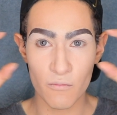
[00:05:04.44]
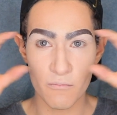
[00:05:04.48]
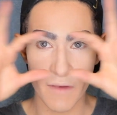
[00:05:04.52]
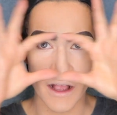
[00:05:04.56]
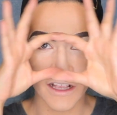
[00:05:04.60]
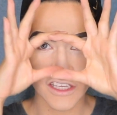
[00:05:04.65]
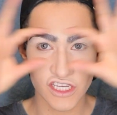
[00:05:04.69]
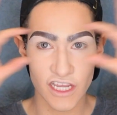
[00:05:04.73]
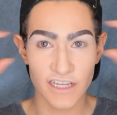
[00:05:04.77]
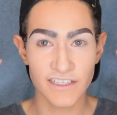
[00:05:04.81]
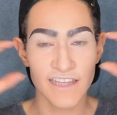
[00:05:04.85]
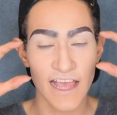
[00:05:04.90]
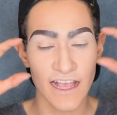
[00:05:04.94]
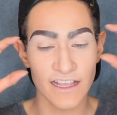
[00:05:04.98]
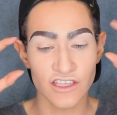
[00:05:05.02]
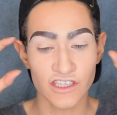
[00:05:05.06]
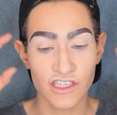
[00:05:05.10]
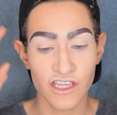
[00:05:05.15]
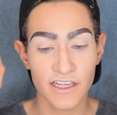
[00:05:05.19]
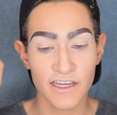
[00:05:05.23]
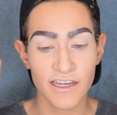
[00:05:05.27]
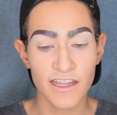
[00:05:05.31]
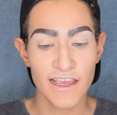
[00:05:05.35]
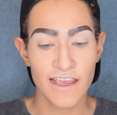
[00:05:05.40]
much
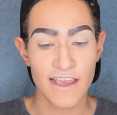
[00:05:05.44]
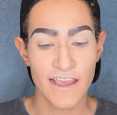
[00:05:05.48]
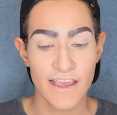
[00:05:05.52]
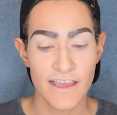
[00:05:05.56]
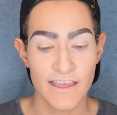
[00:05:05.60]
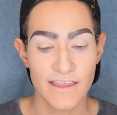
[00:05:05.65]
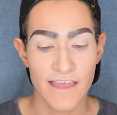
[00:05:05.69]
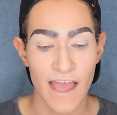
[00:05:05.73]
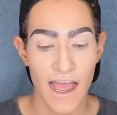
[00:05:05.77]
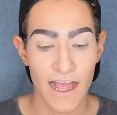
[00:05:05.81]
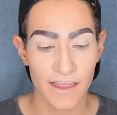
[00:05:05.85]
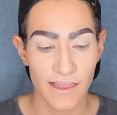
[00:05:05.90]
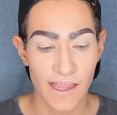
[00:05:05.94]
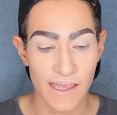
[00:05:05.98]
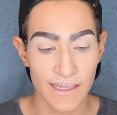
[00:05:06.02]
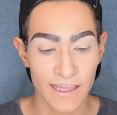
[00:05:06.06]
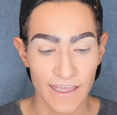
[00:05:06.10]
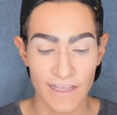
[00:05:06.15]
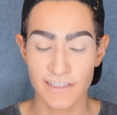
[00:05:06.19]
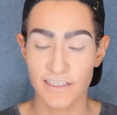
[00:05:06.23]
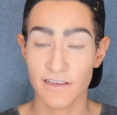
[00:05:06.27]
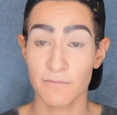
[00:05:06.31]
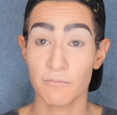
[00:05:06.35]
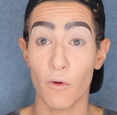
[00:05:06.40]
attention that like
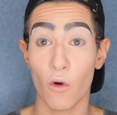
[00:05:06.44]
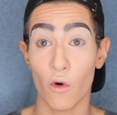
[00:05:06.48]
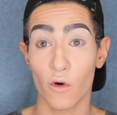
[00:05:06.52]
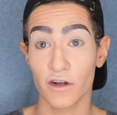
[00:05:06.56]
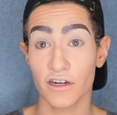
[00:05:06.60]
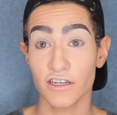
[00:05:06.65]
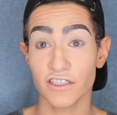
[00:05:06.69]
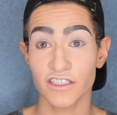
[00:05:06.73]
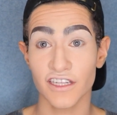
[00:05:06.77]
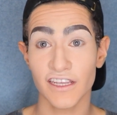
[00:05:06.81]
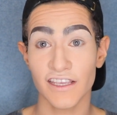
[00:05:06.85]
it's important